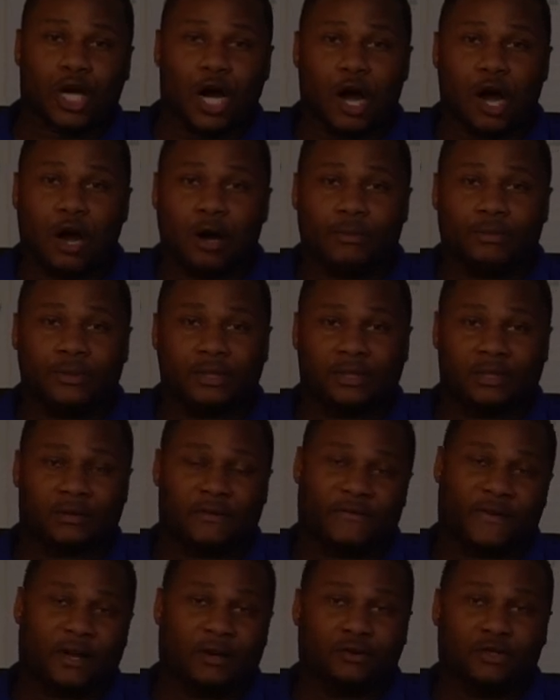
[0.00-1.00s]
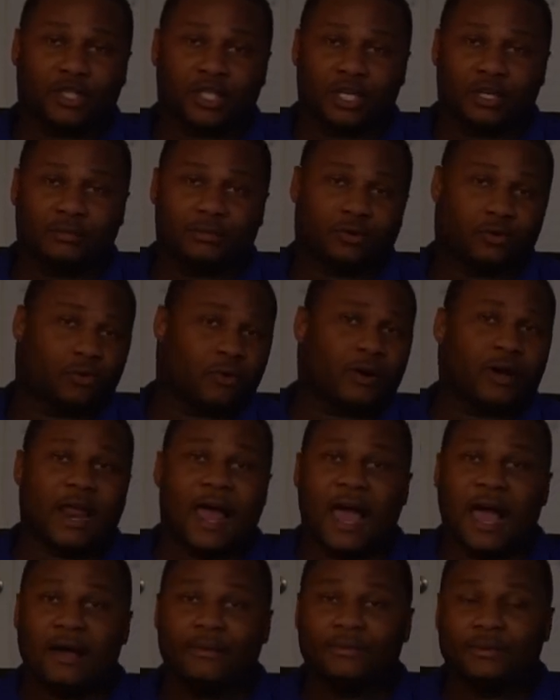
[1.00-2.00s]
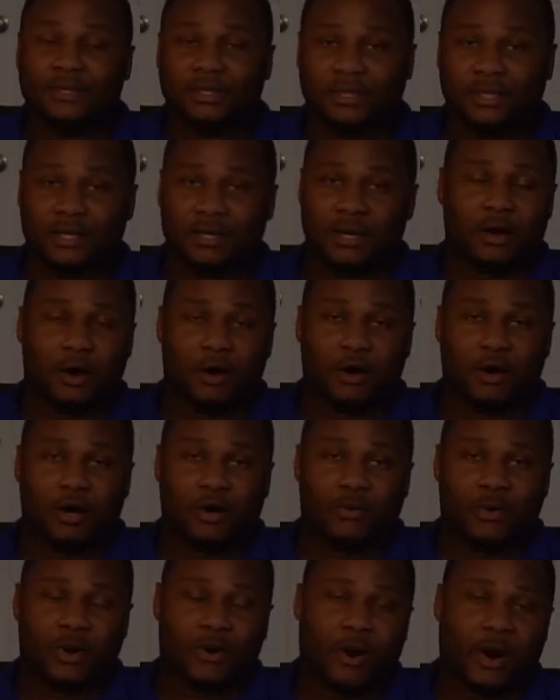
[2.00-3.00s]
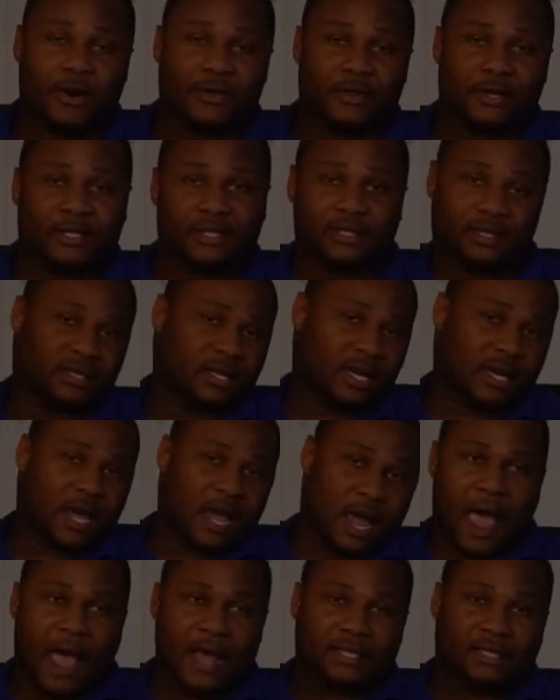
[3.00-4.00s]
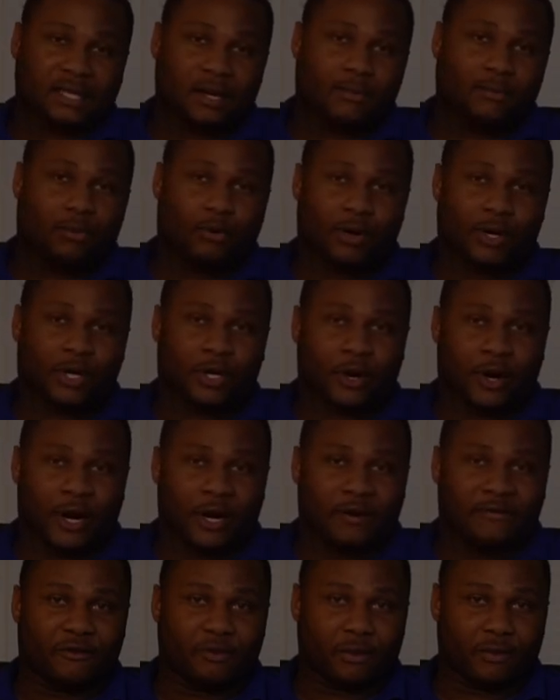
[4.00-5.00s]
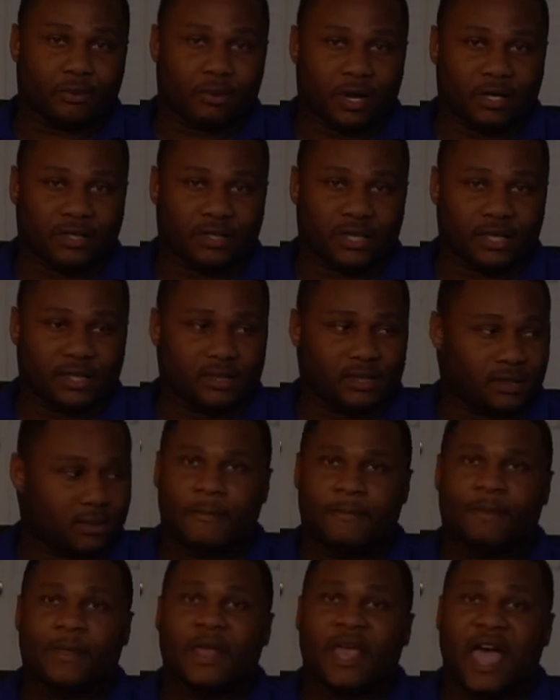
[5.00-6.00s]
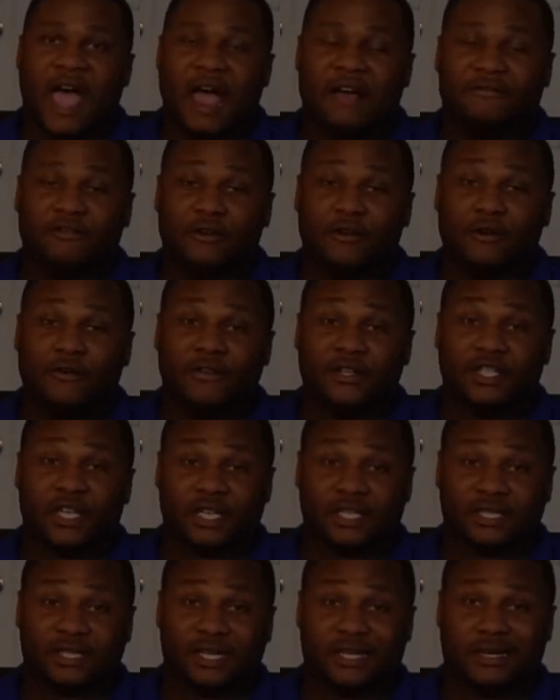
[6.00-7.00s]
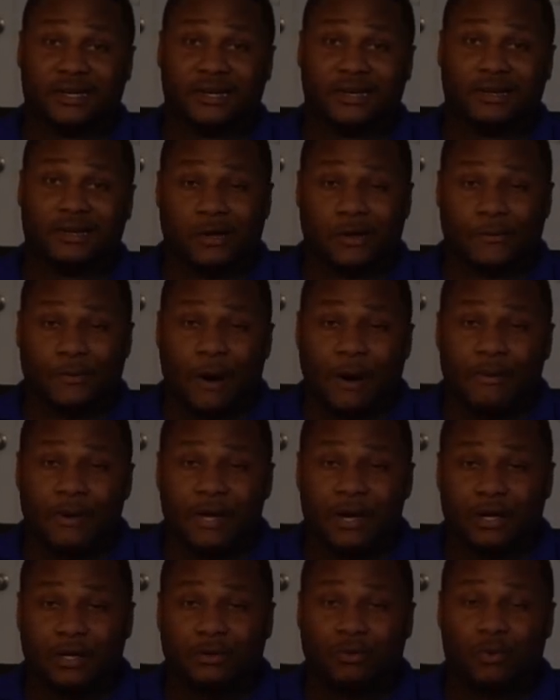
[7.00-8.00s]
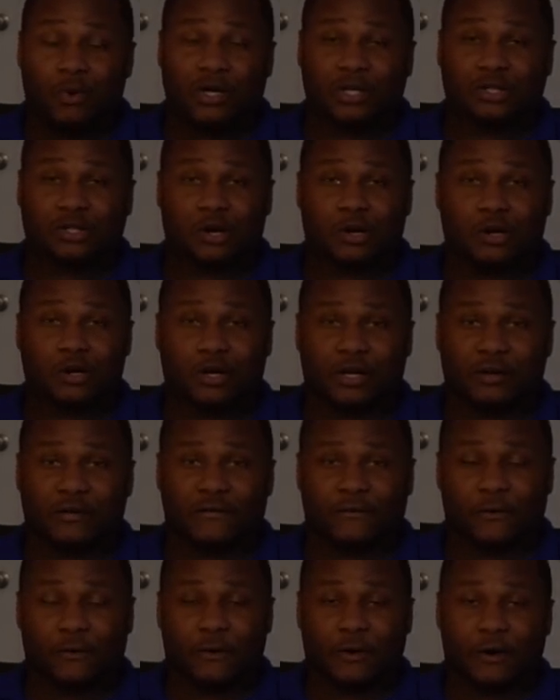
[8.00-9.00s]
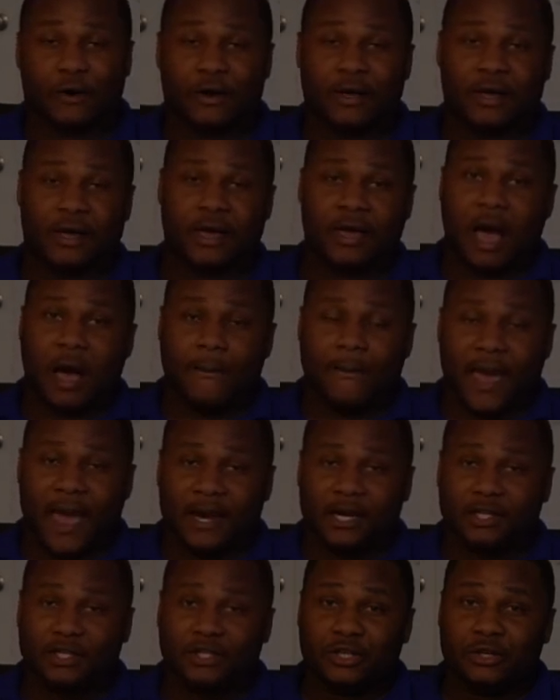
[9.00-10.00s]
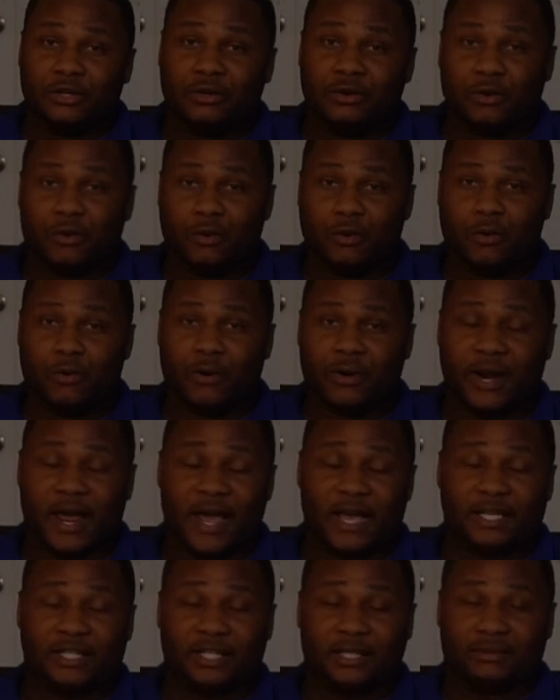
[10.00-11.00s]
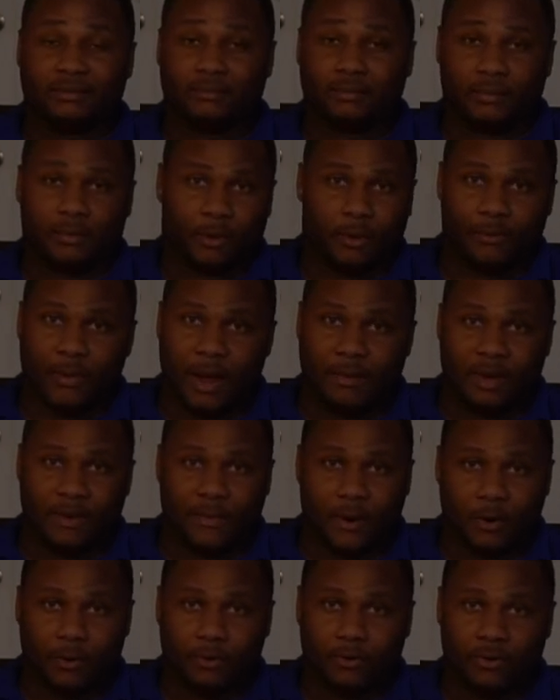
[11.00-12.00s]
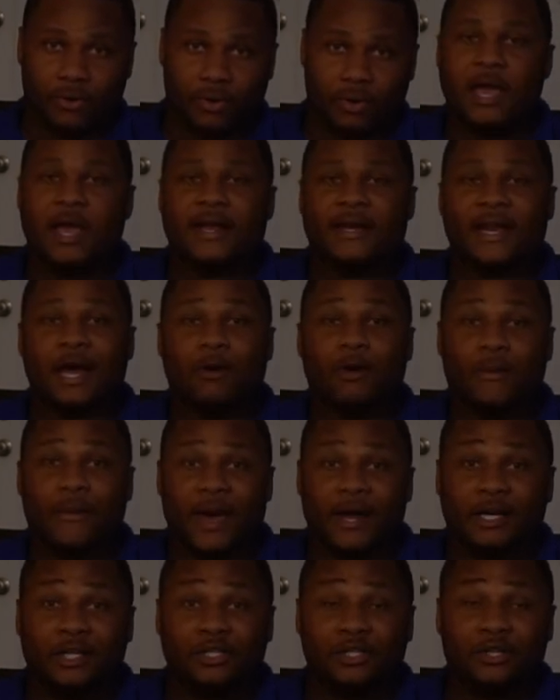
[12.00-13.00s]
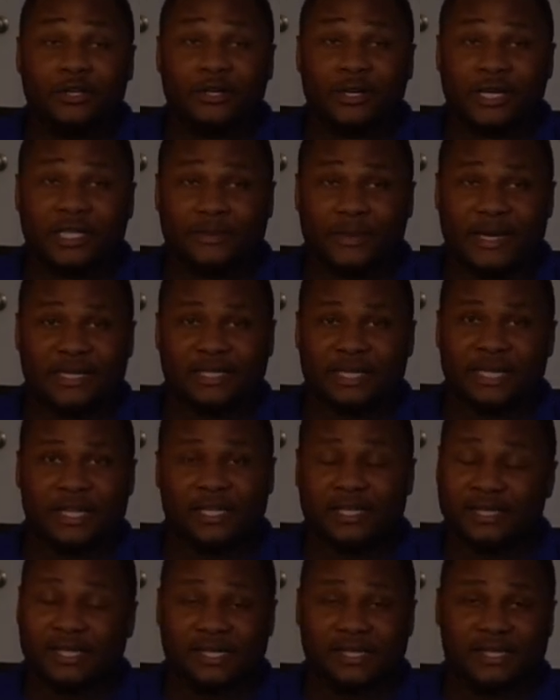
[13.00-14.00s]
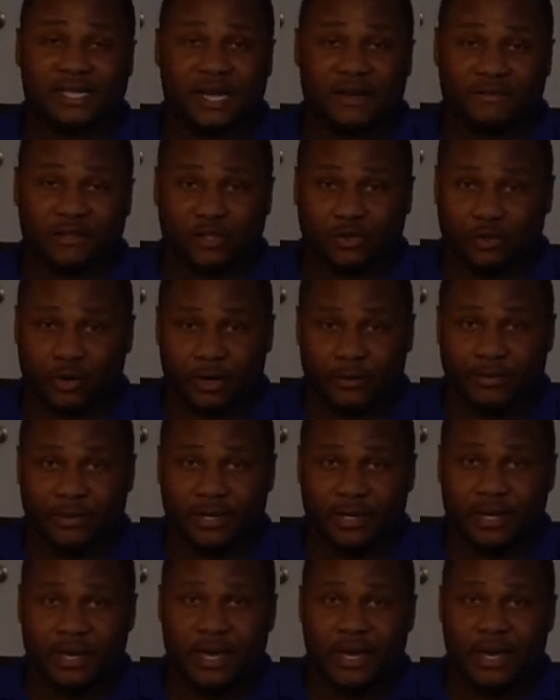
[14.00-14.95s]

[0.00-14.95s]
jobs, fellowships, or labs are going to require this at some point in your interviewing process. After you've adjusted, you're probably going to want to start looking for a manager or an agent, or maybe both. Now, a manager is basically the sensei of the script.